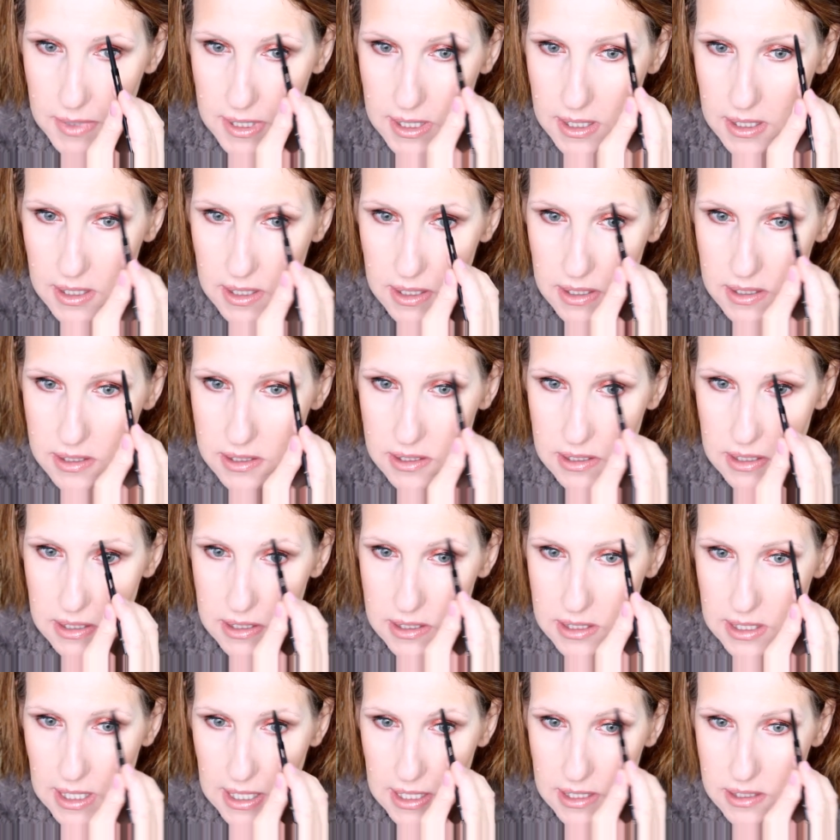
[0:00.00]
because
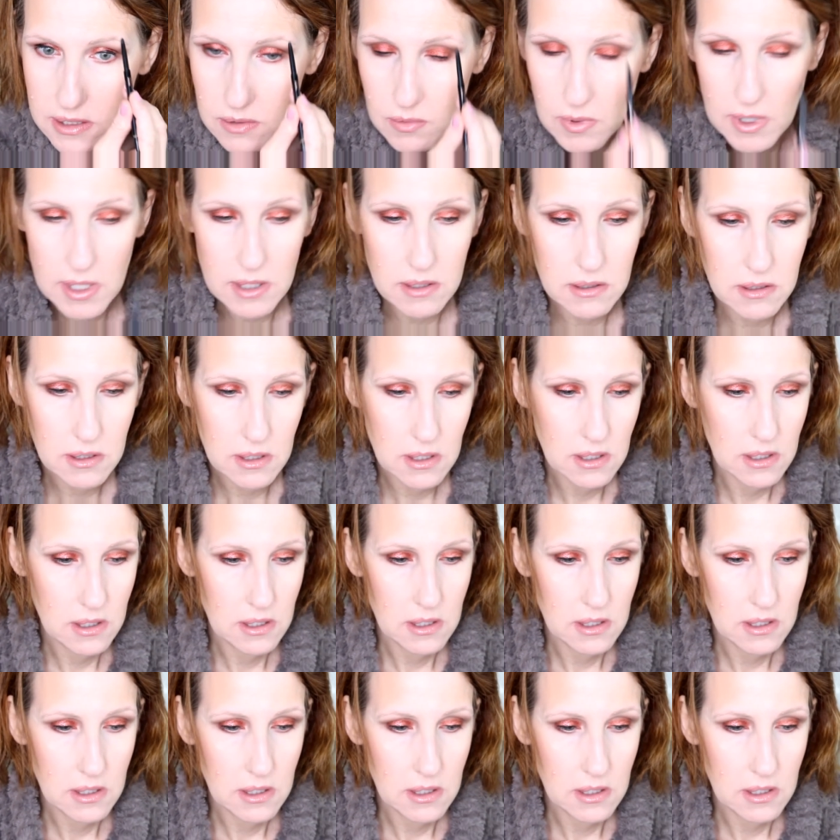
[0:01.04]
it takes a while.